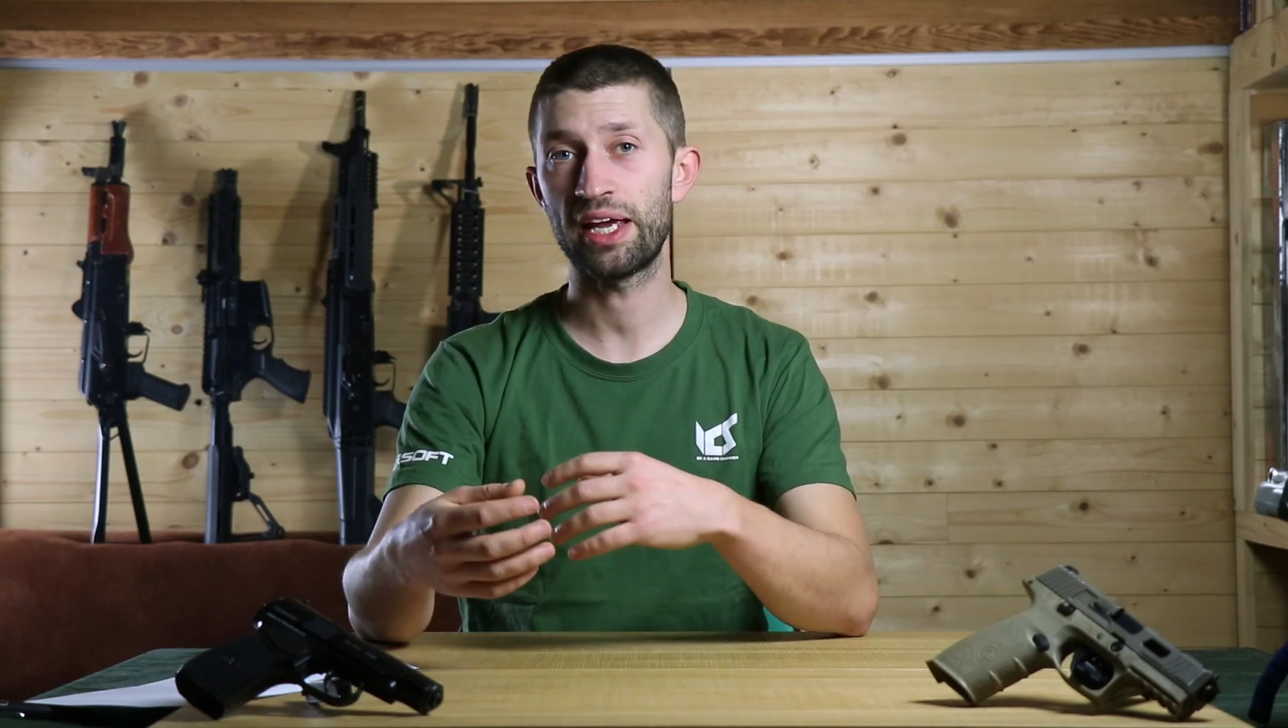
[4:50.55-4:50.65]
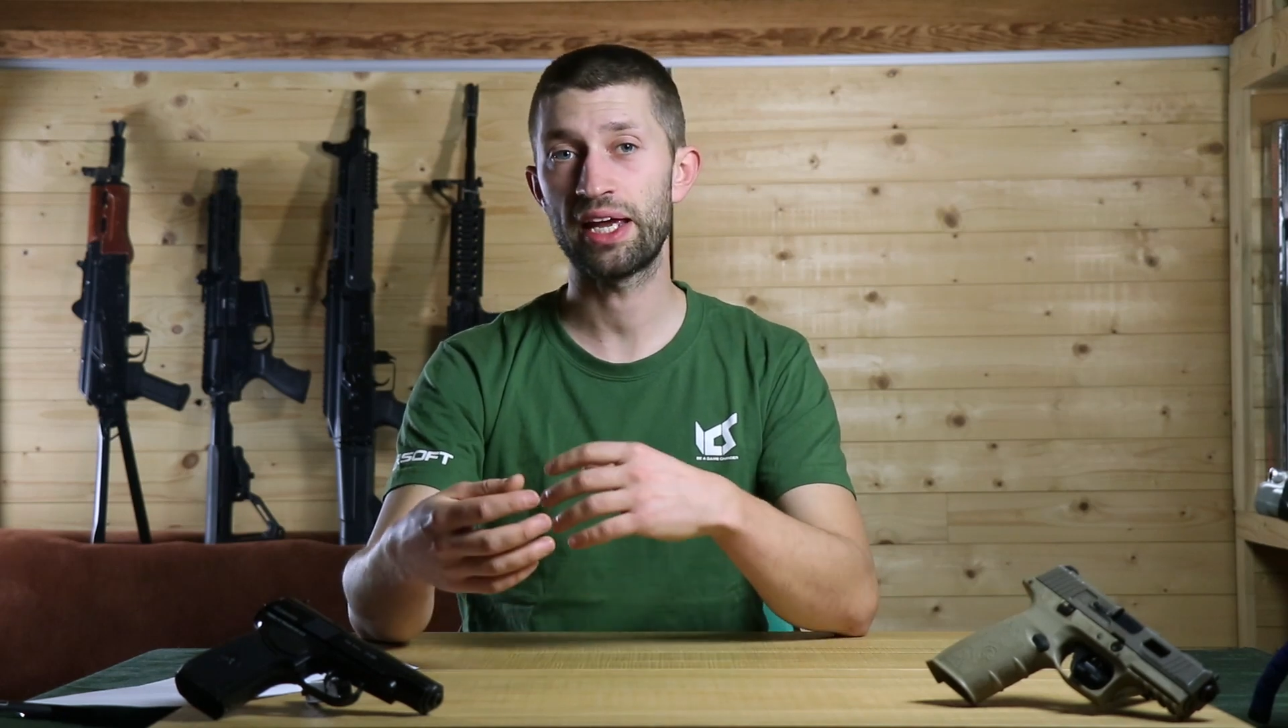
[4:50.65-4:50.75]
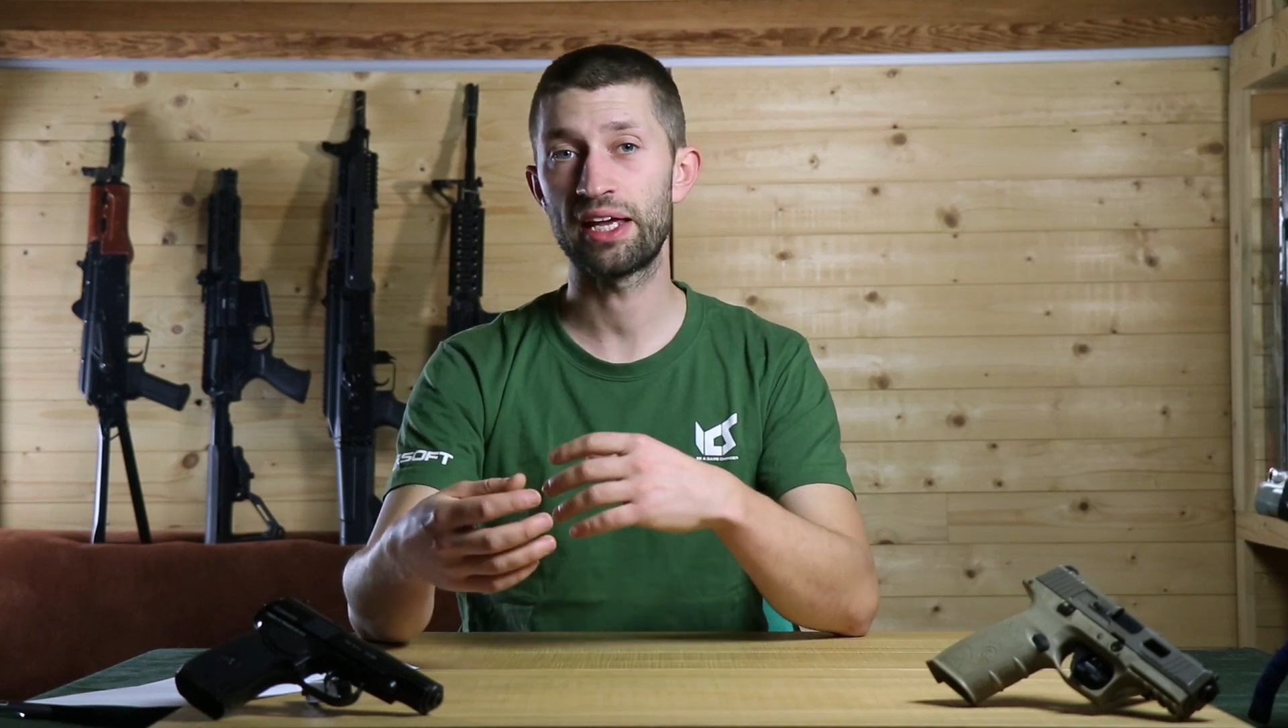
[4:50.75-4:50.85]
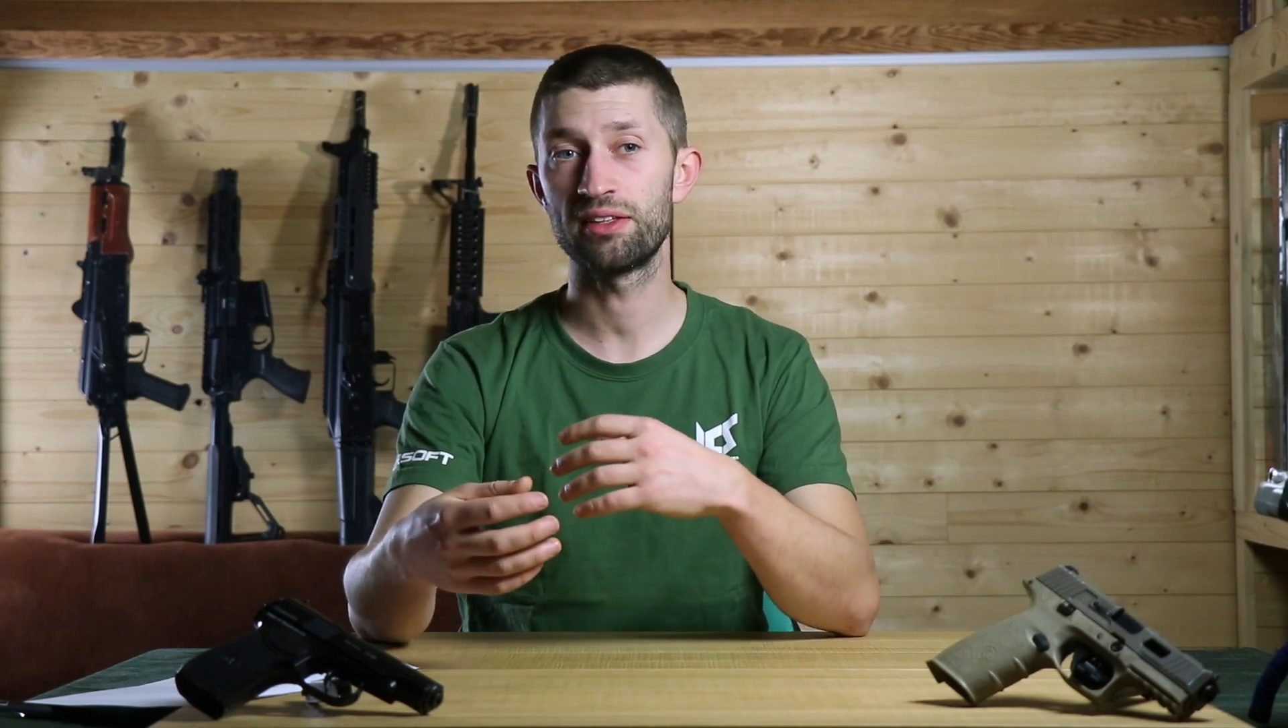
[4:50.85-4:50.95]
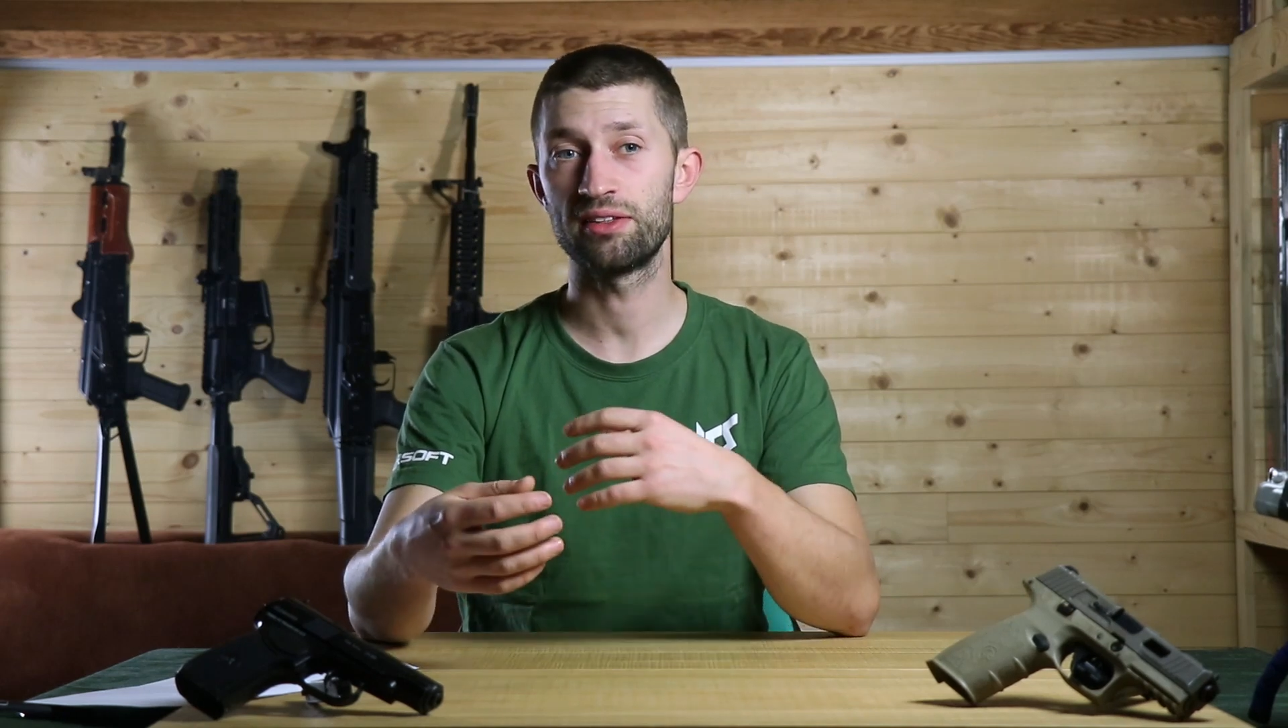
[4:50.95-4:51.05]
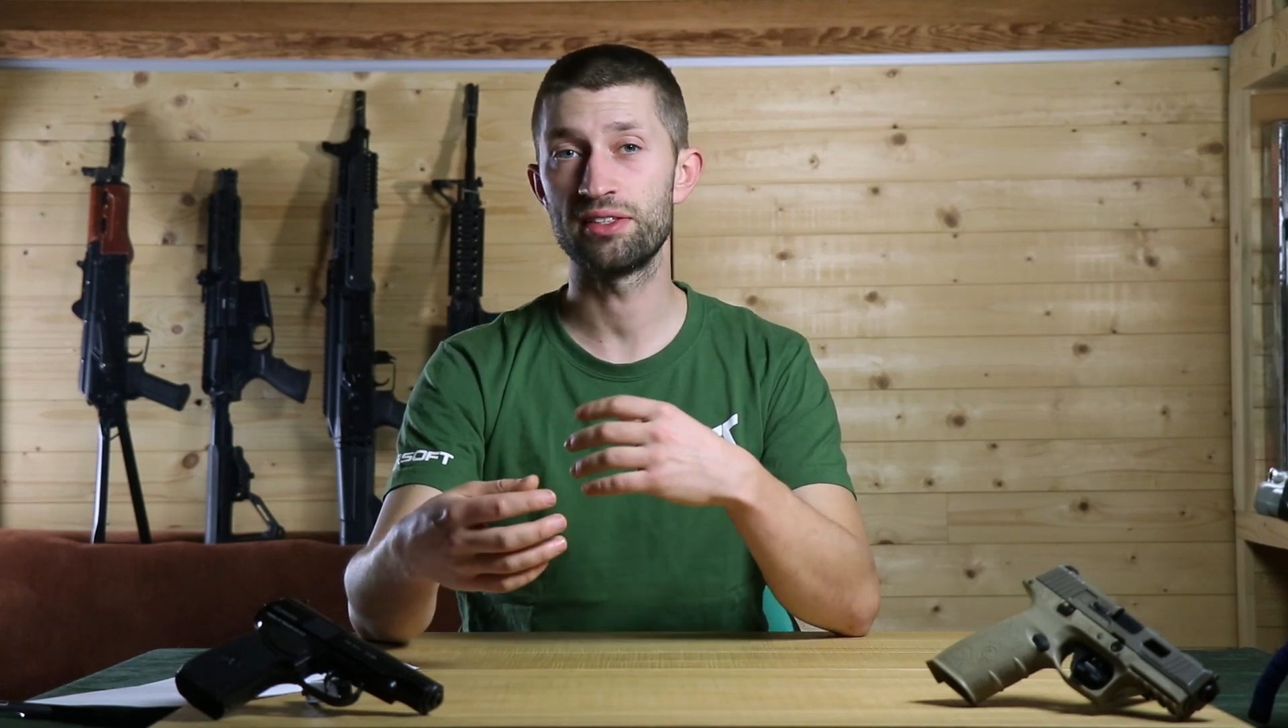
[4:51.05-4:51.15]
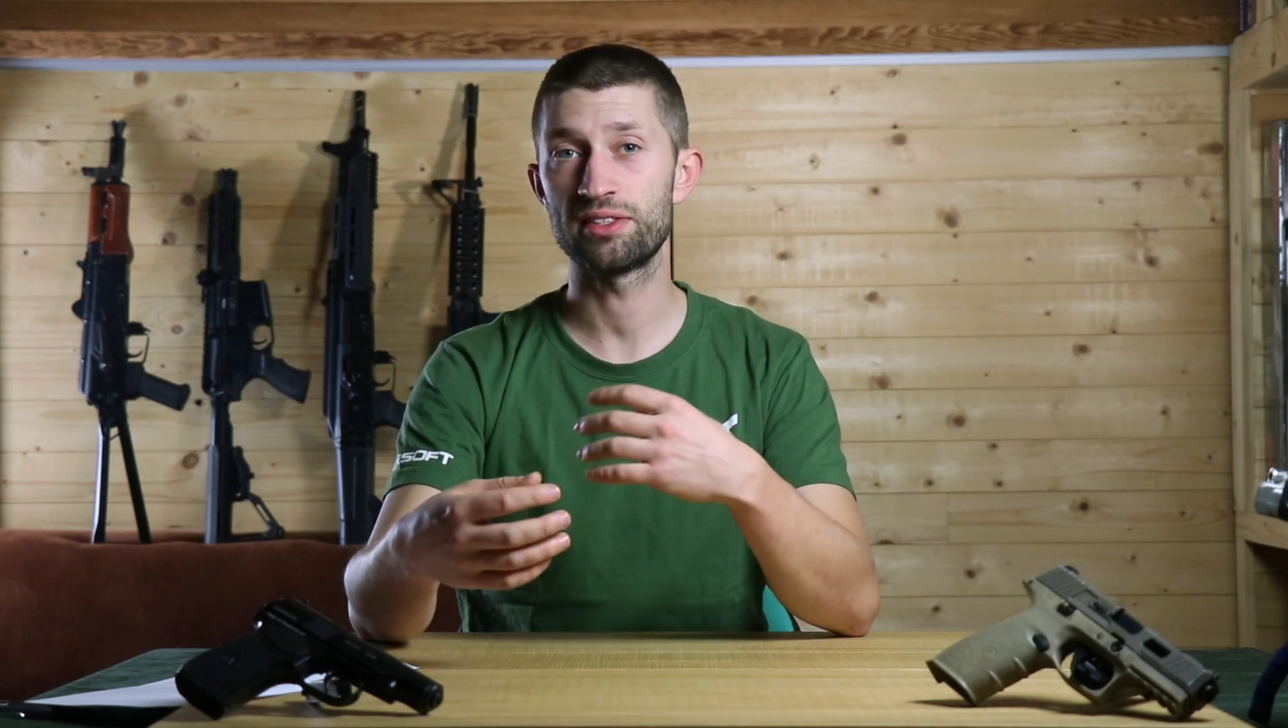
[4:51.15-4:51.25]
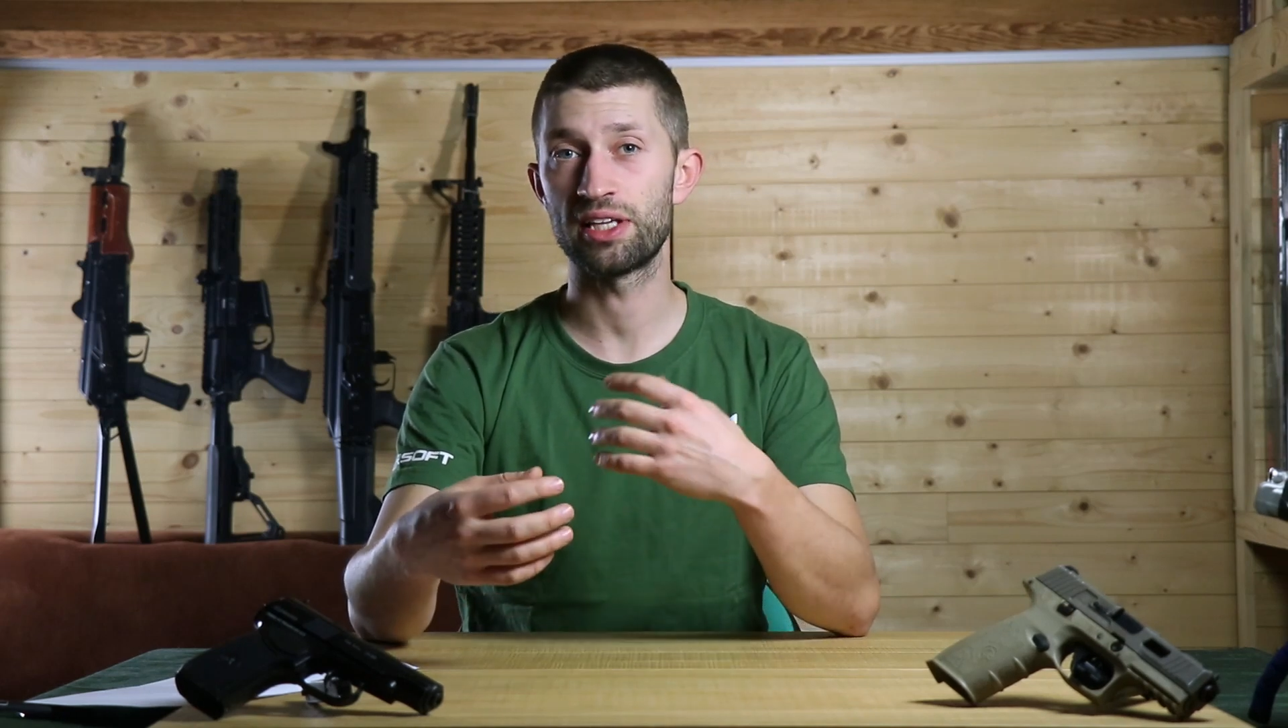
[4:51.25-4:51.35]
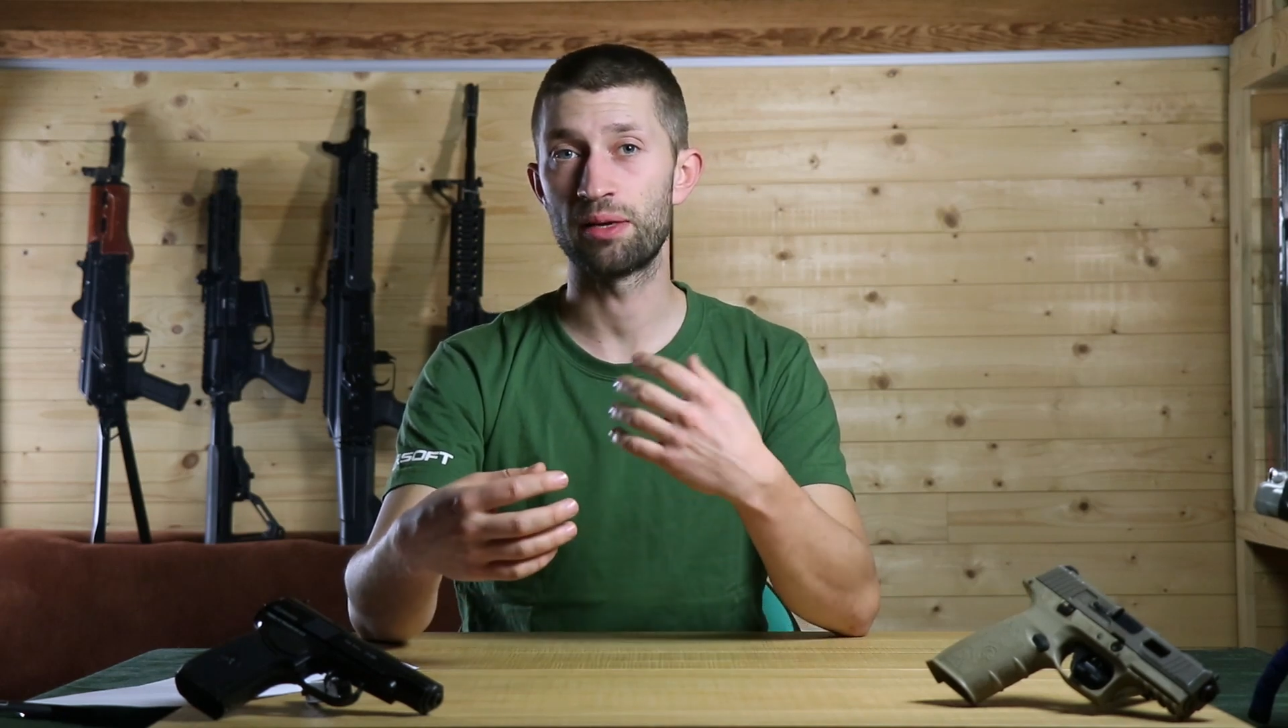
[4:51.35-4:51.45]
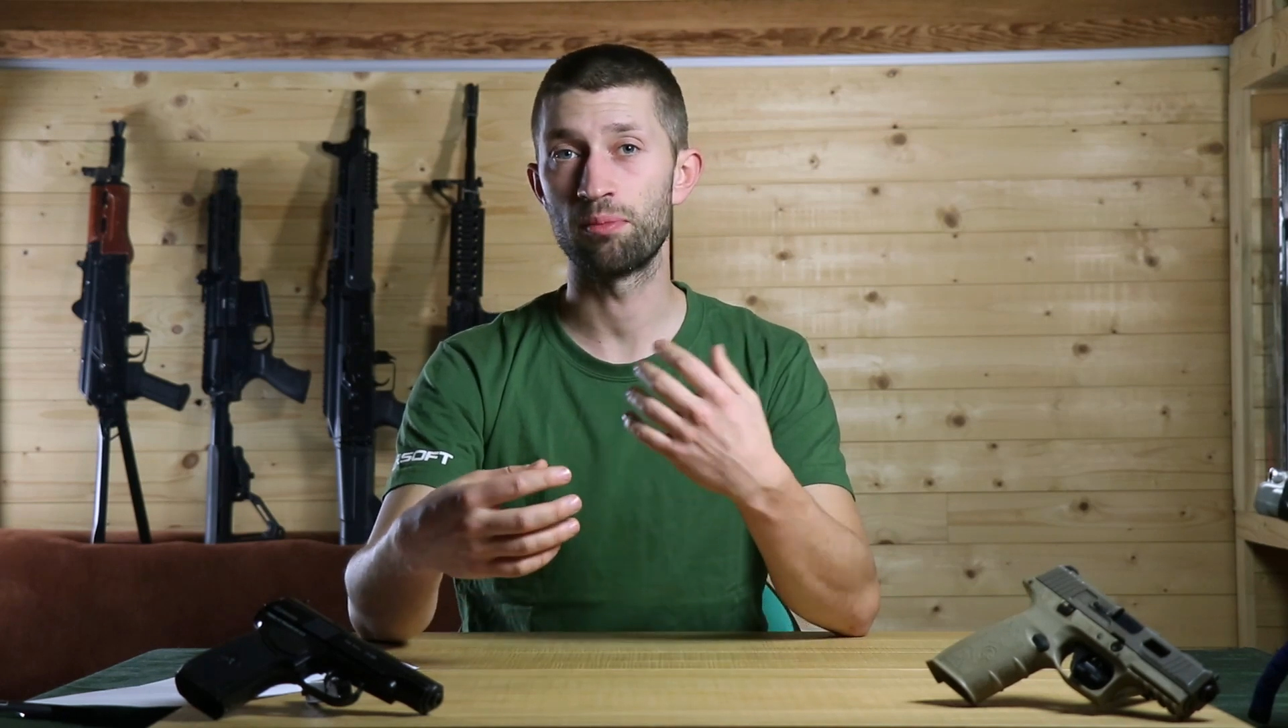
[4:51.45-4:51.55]
and the
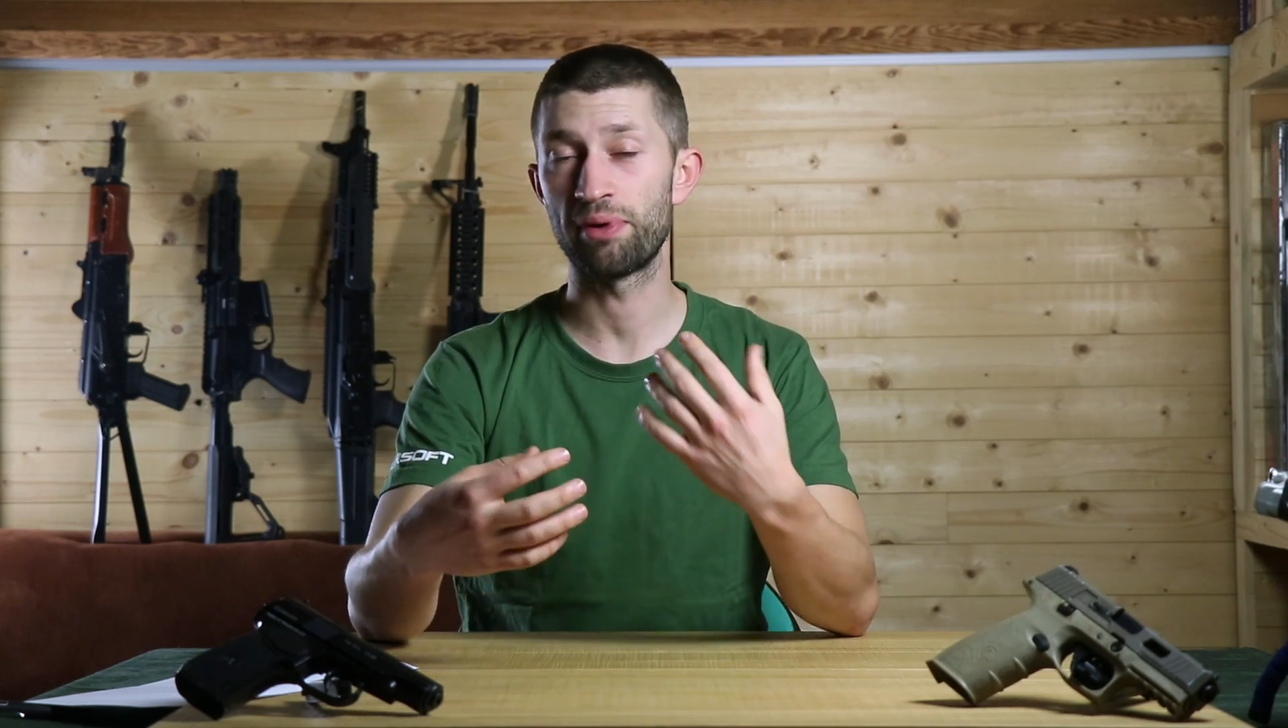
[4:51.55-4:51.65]
same